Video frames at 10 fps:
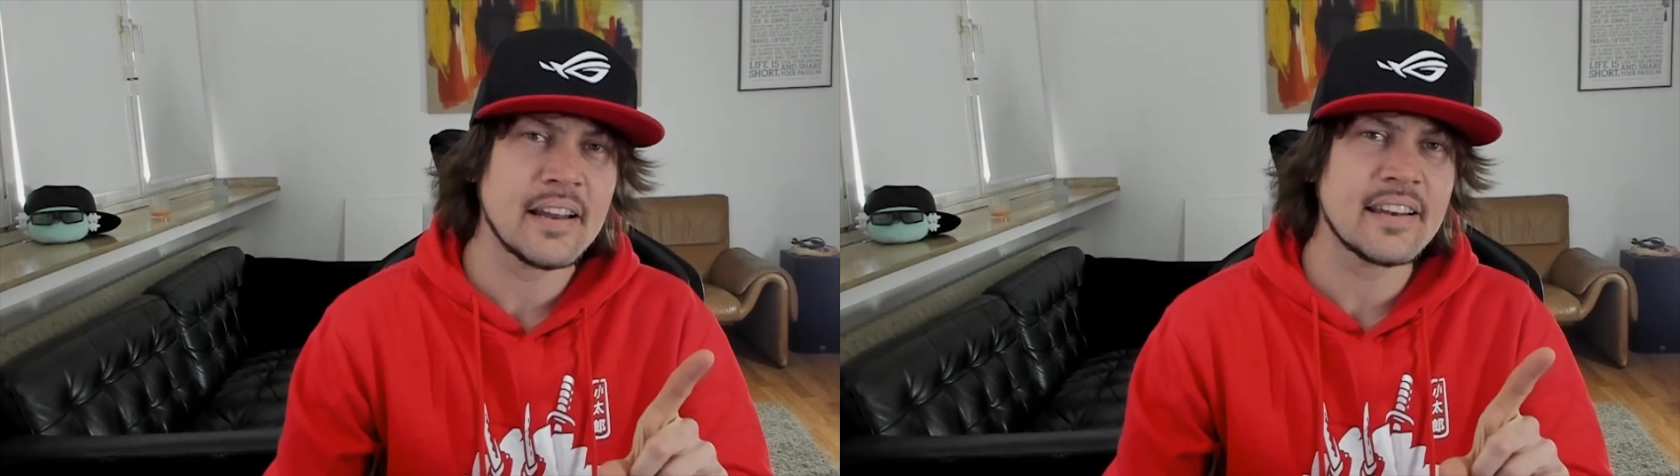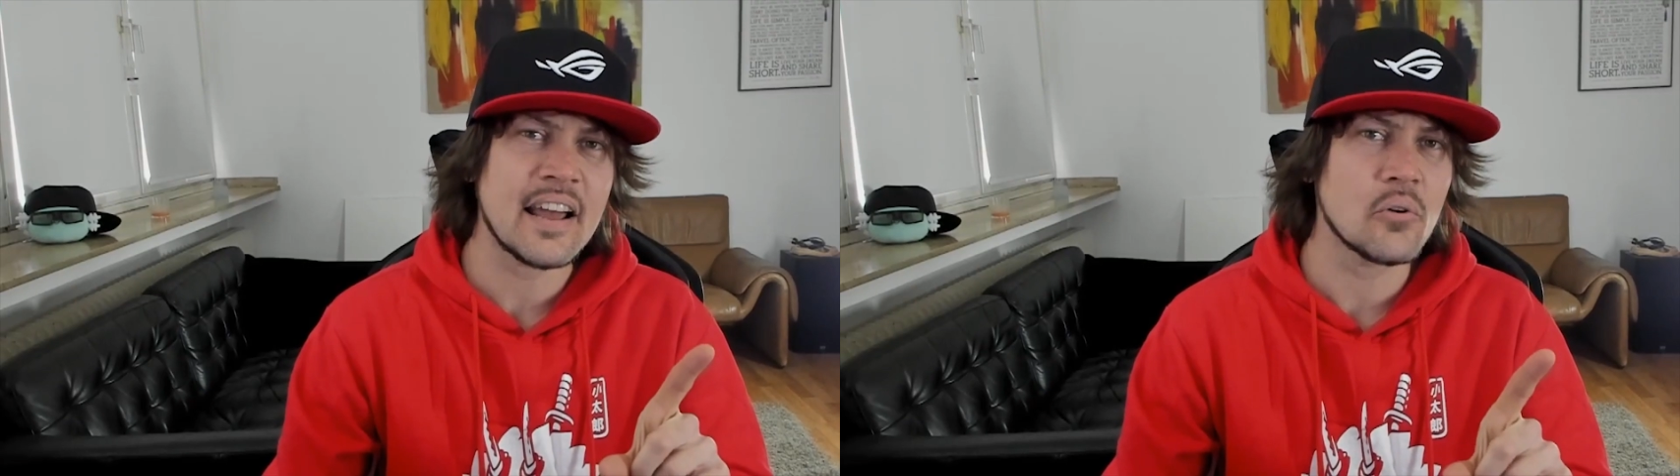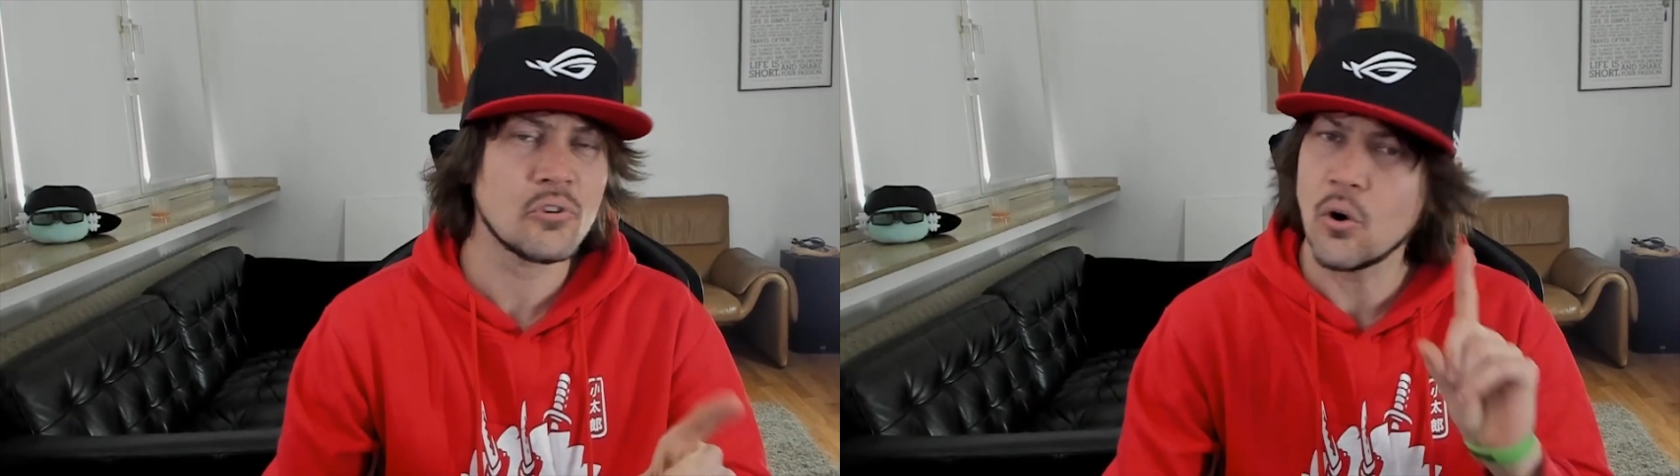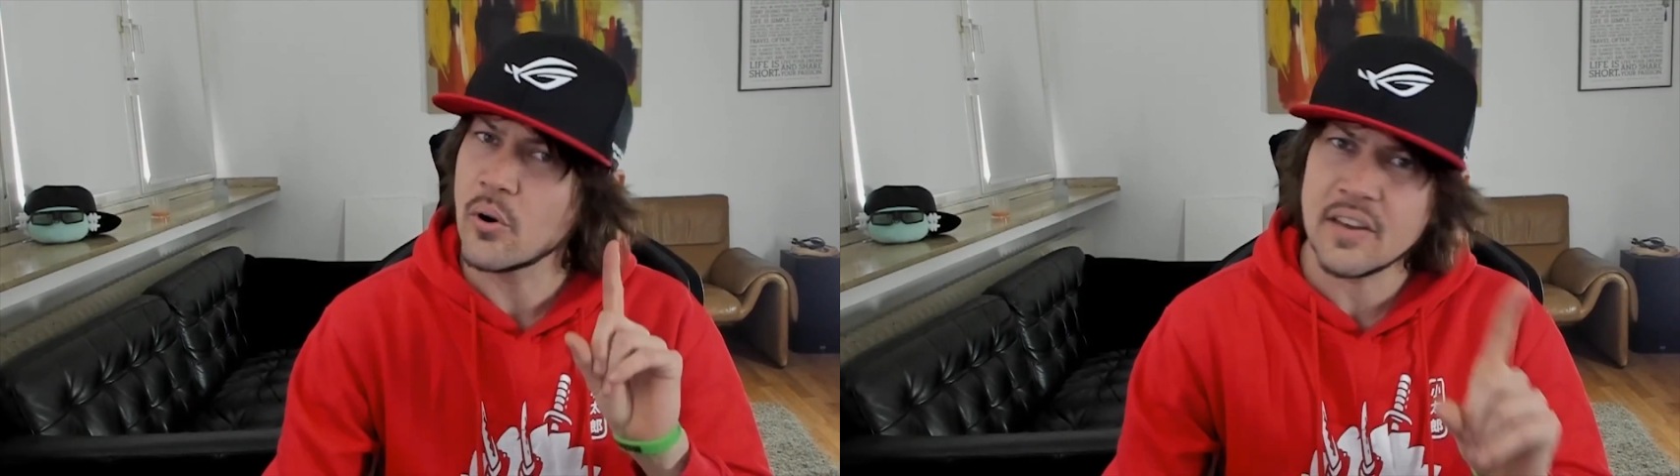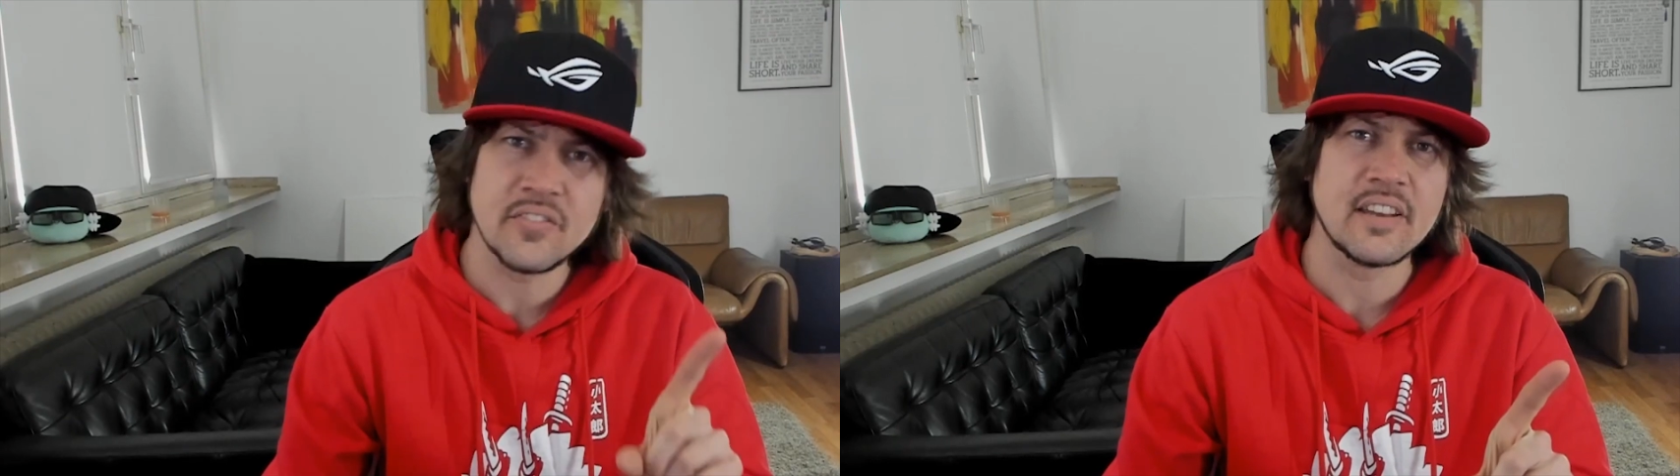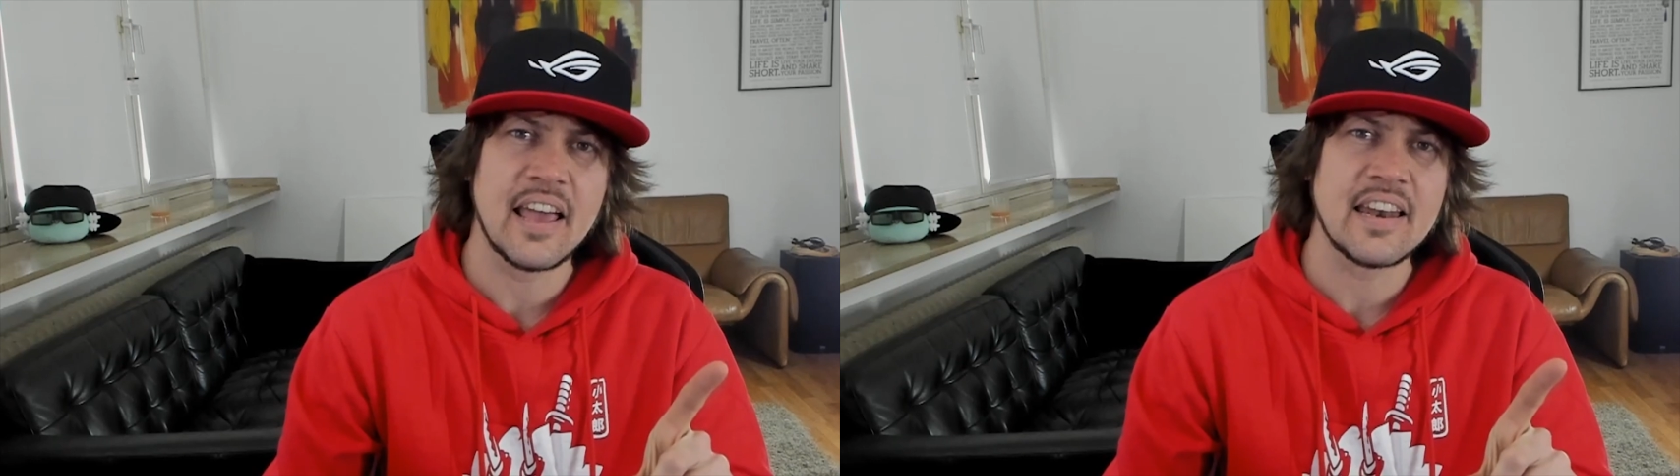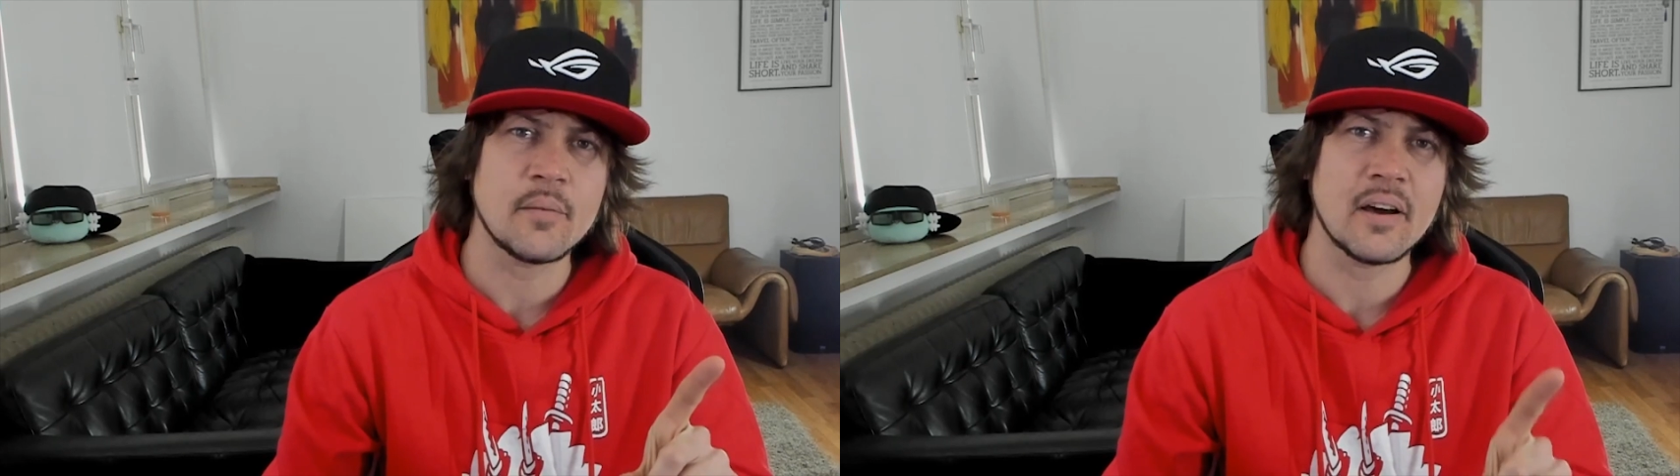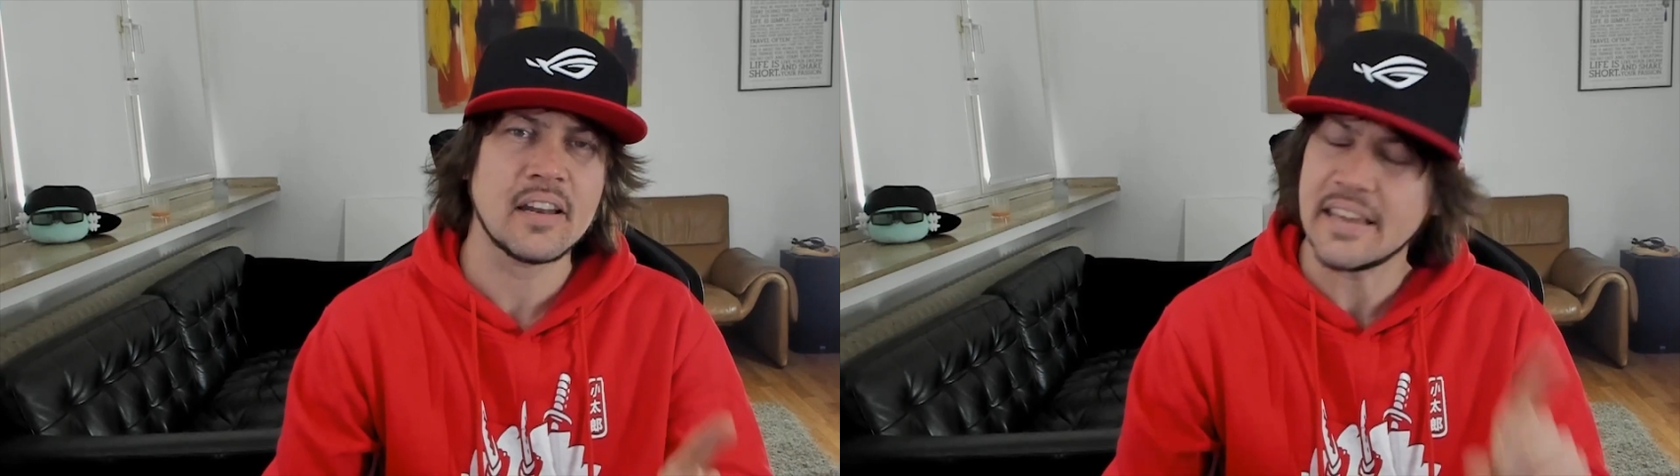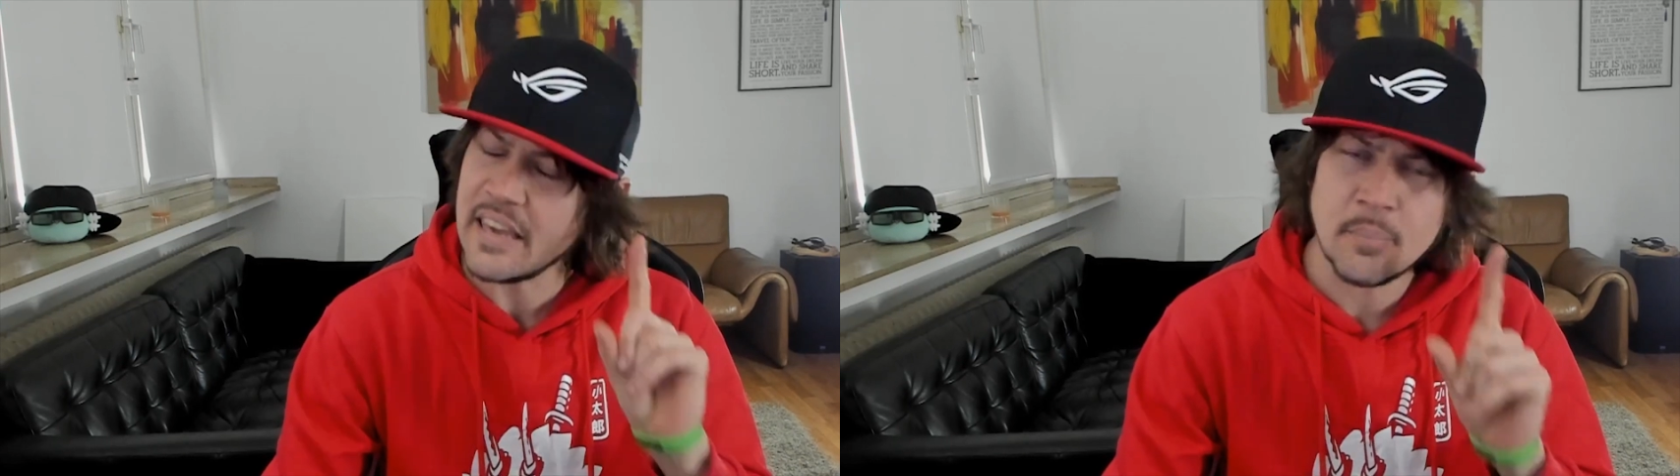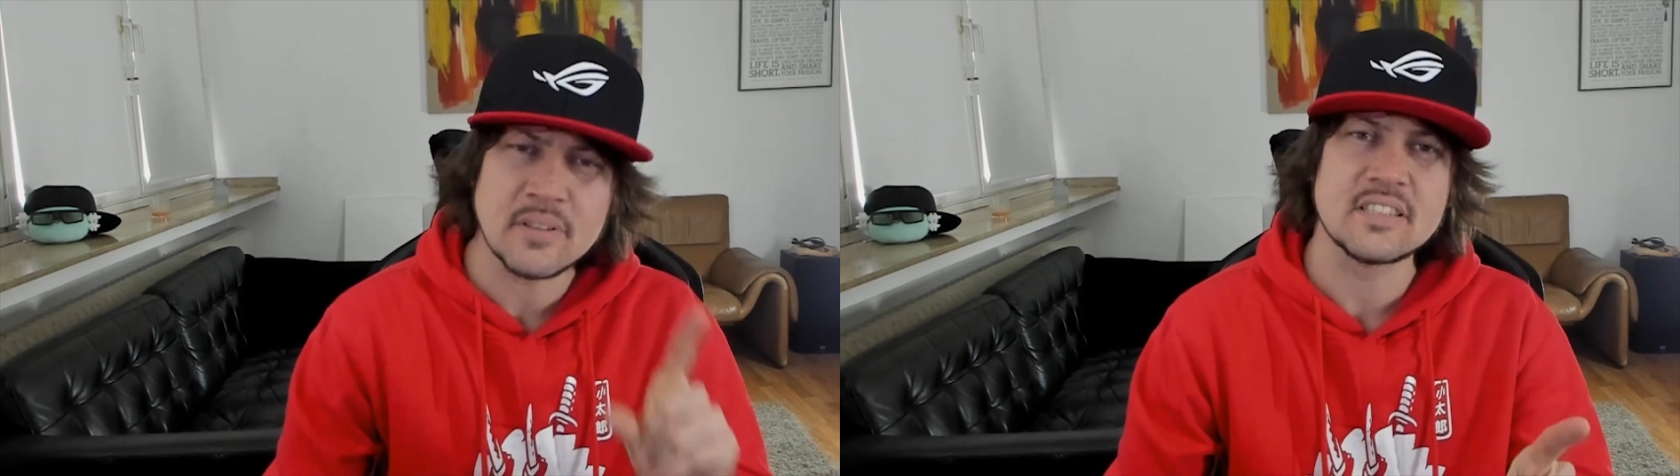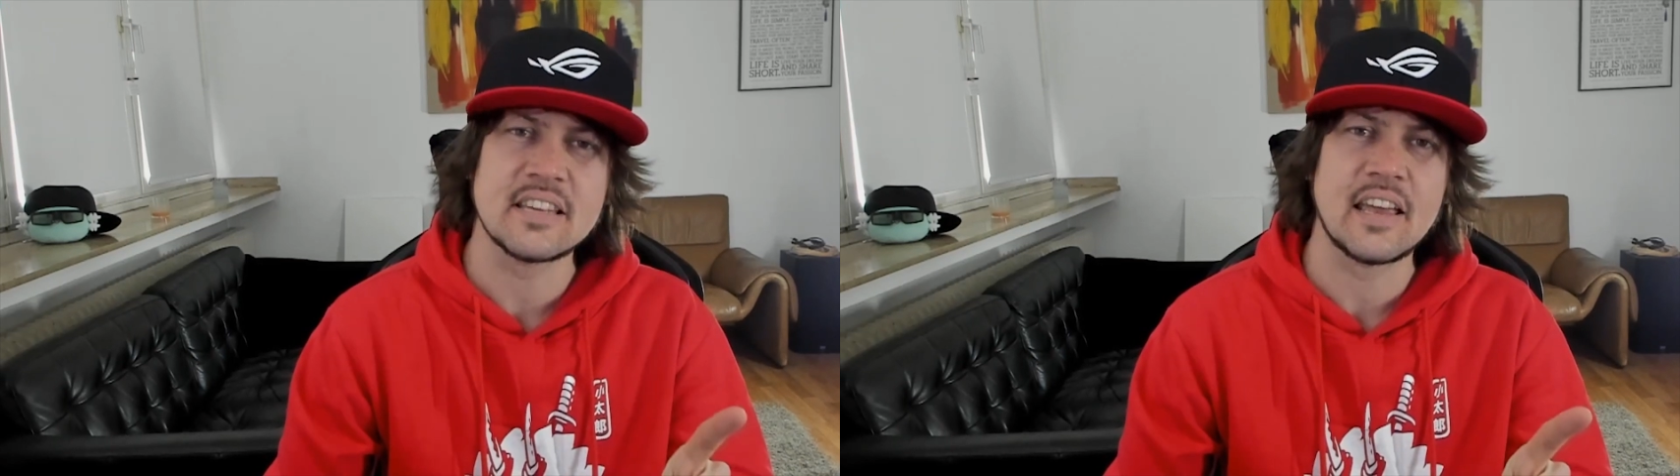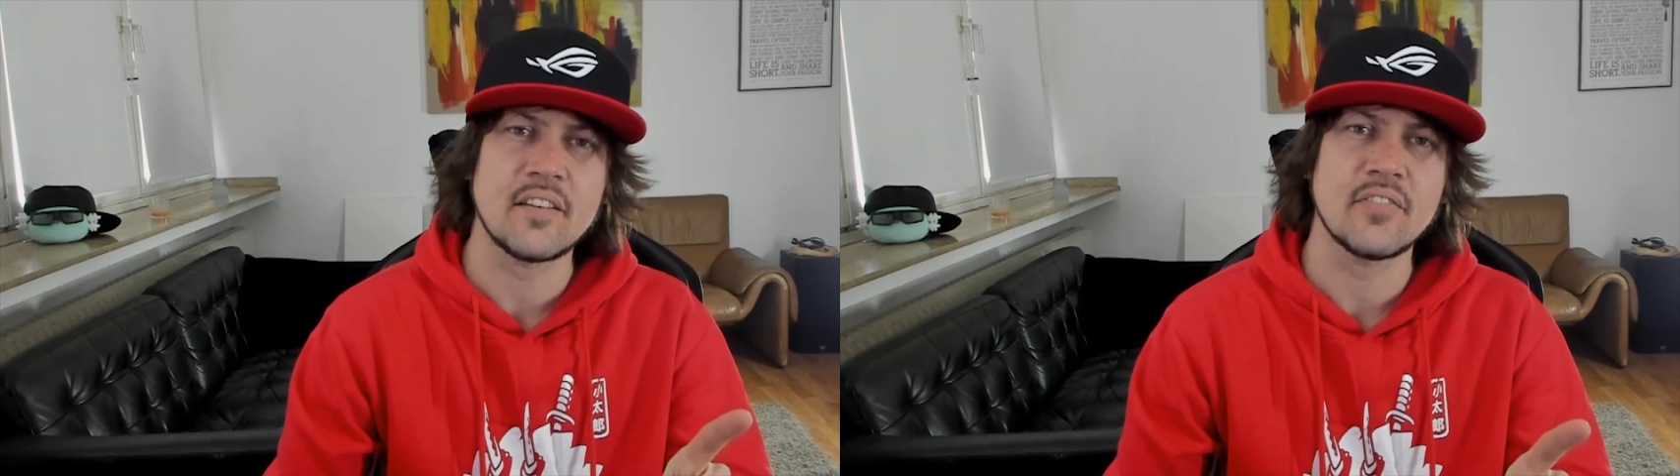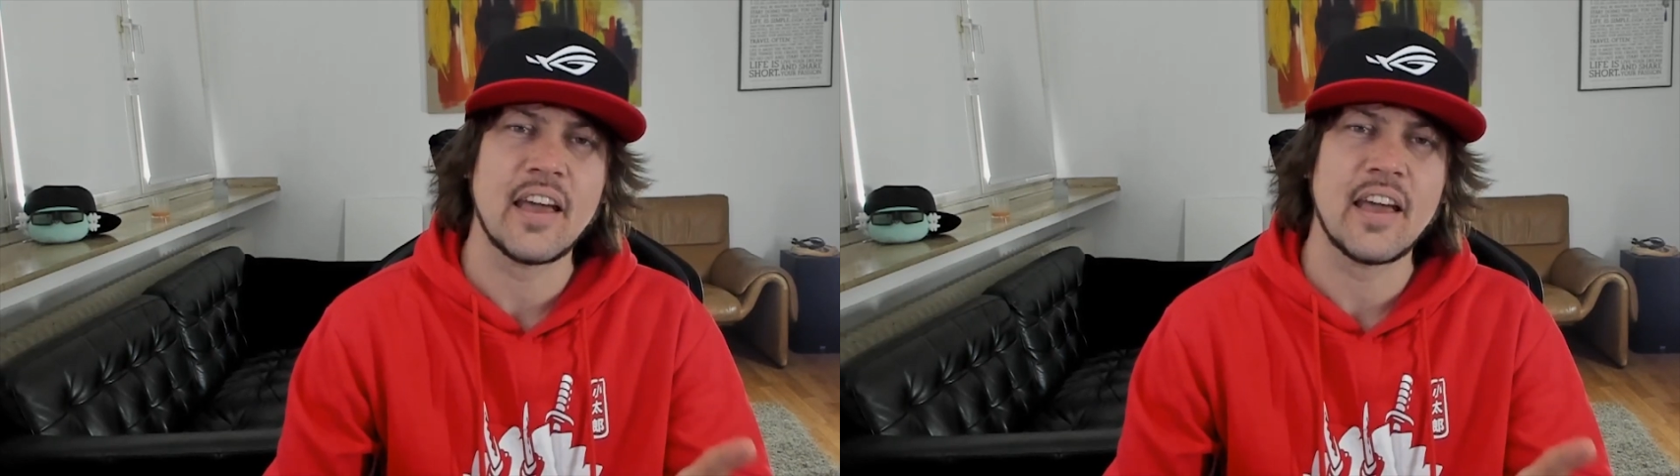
it down, don't give it to anybody, keep it safe,